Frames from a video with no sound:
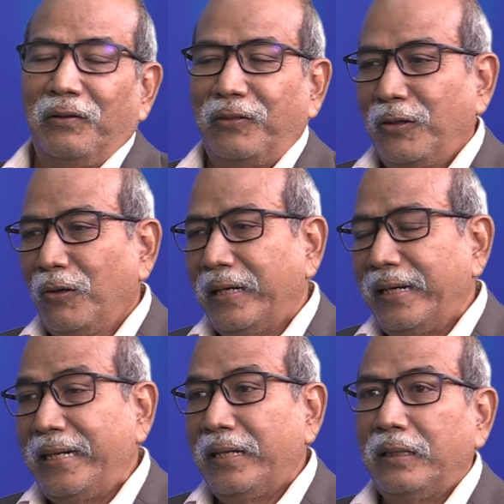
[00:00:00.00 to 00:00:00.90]
So the
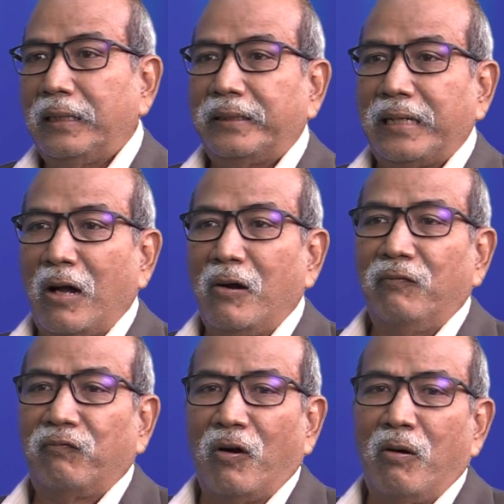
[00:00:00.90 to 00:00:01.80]
nearest
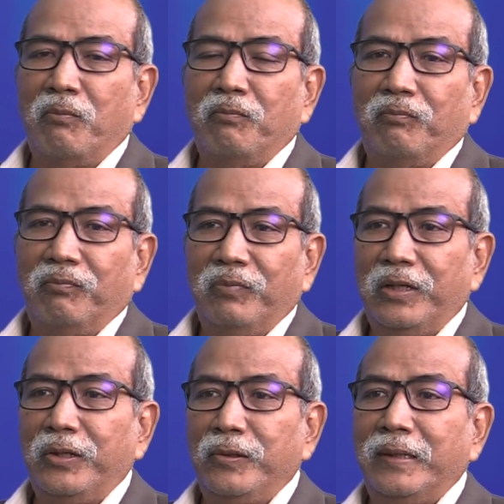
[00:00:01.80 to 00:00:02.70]
town from
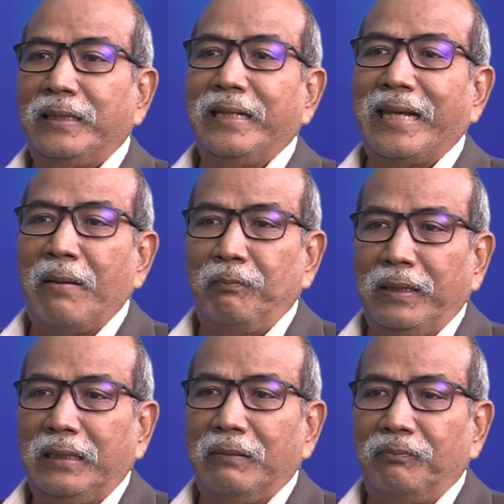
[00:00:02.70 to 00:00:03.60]
the university
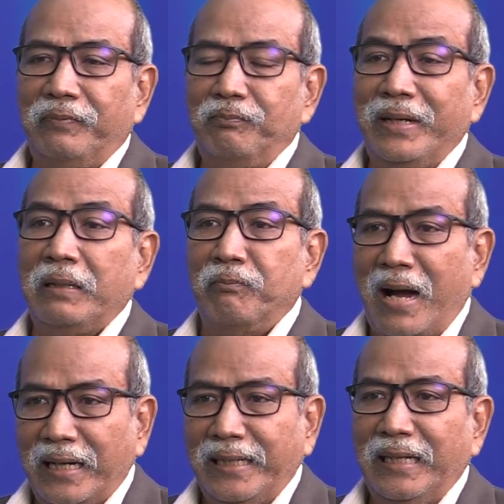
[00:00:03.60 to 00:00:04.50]
campus, being
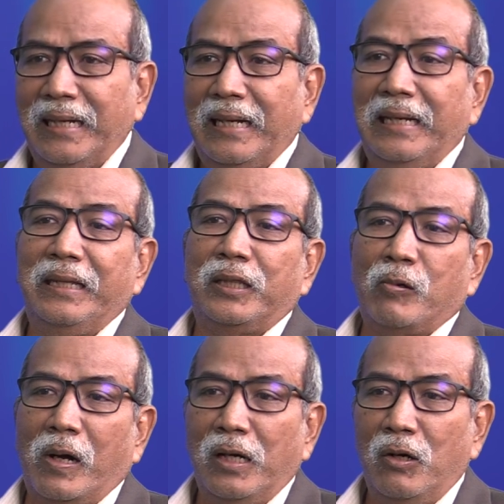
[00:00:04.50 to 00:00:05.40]
Bangi, is
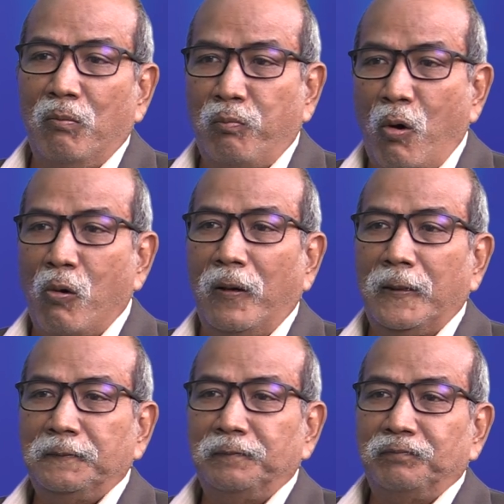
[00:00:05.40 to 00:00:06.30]
Kuala Lumpur.
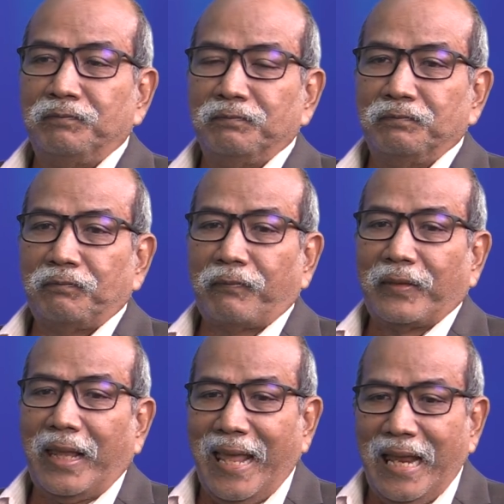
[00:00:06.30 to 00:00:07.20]

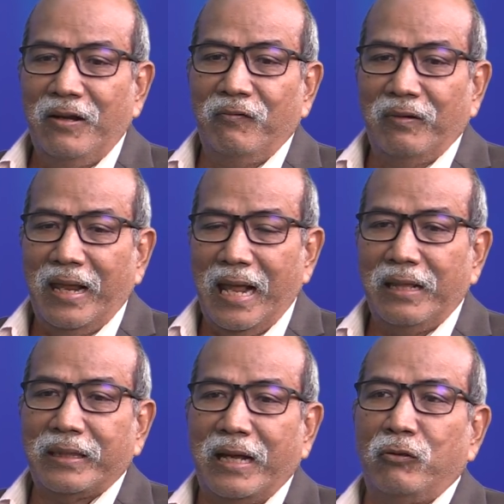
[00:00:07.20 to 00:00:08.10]
And
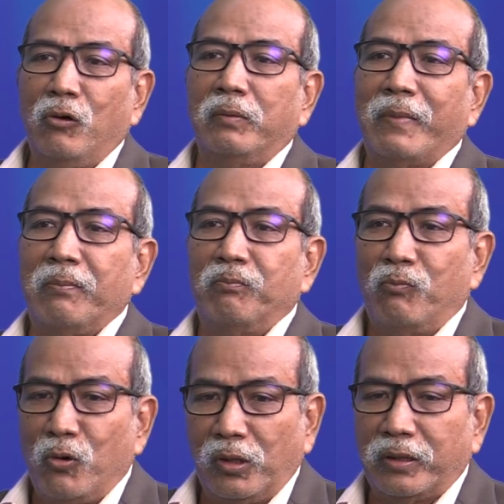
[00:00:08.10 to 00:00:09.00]
as I rode my
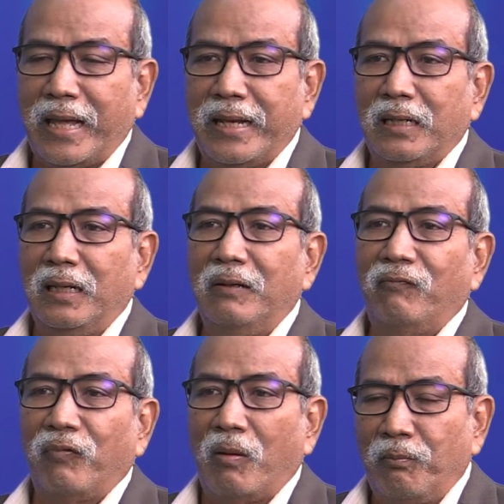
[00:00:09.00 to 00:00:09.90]
motorcycle
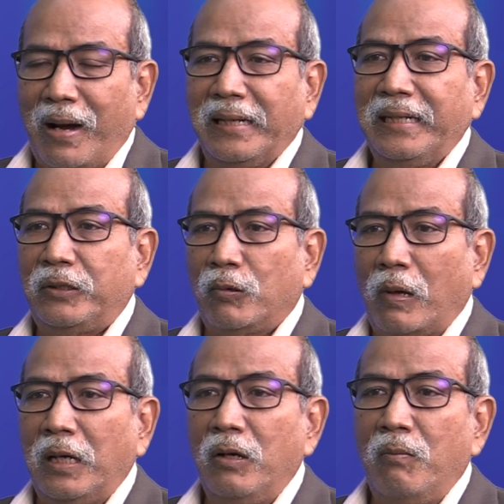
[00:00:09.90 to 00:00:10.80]
from Bangi to
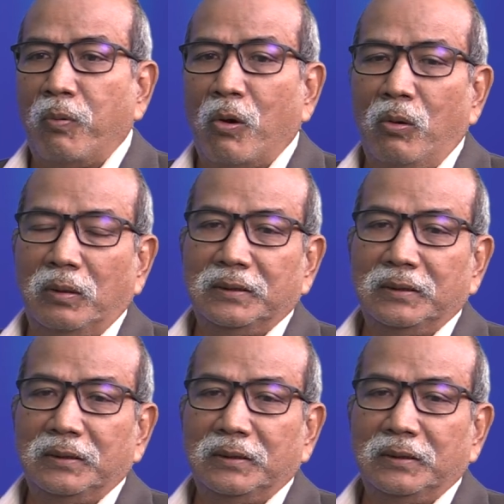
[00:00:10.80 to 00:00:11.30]
Kuala Lumpur,